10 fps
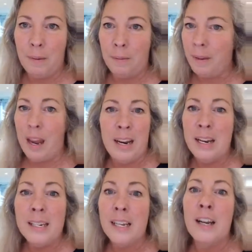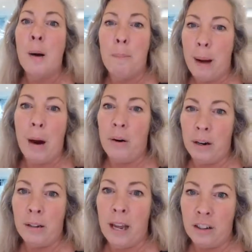And it isn't about an
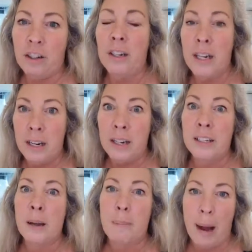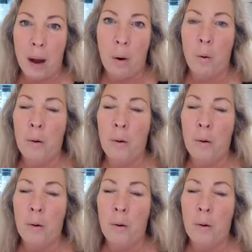election. It is about